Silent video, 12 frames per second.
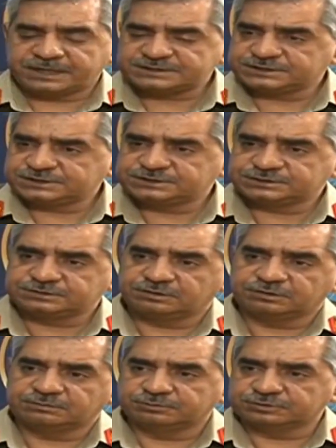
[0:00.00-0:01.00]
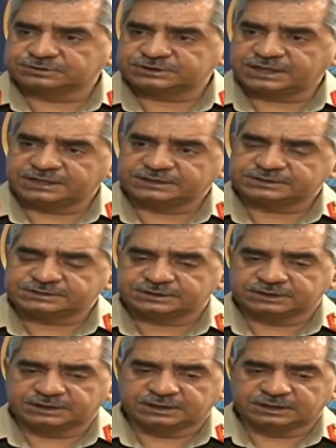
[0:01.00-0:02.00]
passage on both
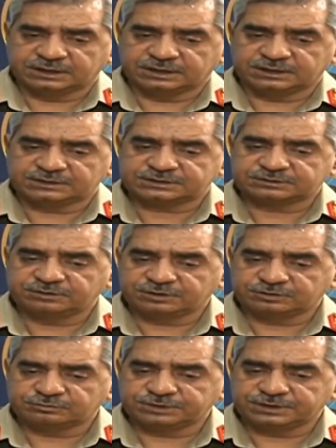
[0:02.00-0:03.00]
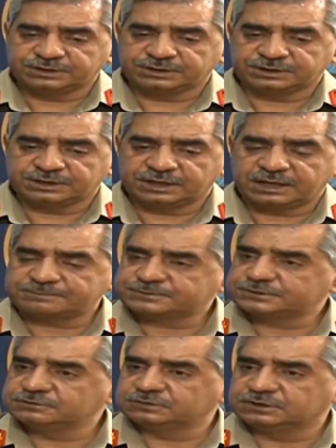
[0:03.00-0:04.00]
sides, it's going to be
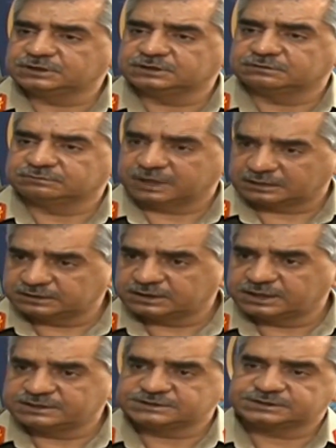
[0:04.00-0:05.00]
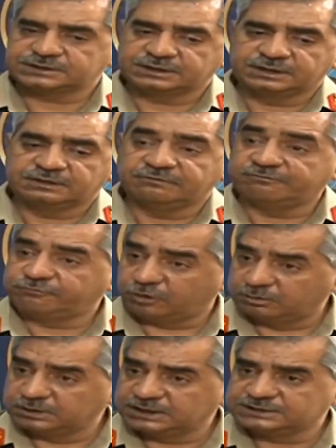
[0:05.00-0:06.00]
absolutely regularized,
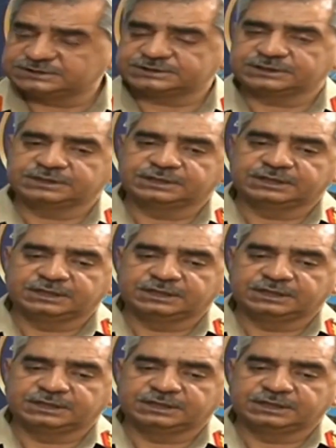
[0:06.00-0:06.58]
formalized,